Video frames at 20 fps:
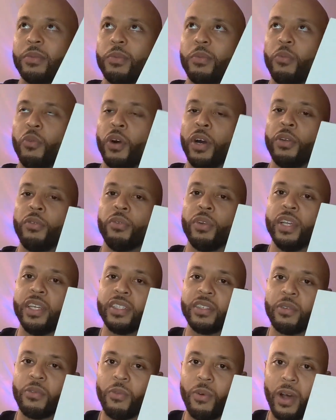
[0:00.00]
one
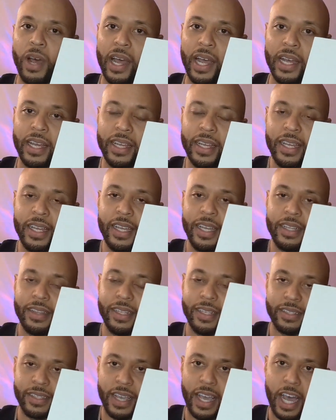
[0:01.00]
reason why
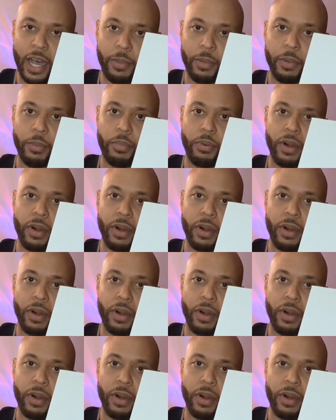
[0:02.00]
this album